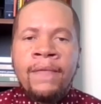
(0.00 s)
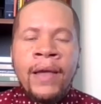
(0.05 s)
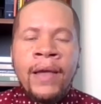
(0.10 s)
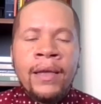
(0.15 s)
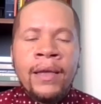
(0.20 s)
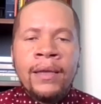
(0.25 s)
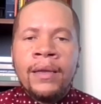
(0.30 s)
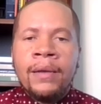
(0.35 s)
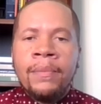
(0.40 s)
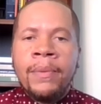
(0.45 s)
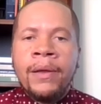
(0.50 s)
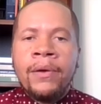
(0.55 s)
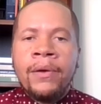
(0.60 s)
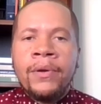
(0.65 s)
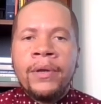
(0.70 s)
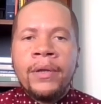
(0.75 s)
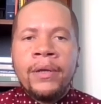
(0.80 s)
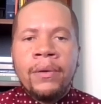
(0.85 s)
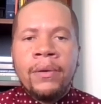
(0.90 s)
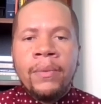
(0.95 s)
I can get a better
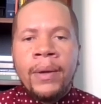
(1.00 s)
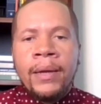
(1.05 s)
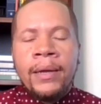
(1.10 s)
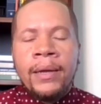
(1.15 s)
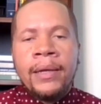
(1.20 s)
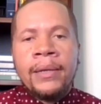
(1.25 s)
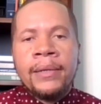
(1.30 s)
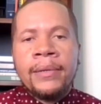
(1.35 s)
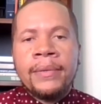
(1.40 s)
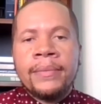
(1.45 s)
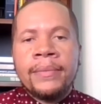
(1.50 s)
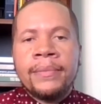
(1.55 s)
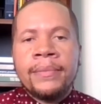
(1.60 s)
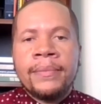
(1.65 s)
deal, why not?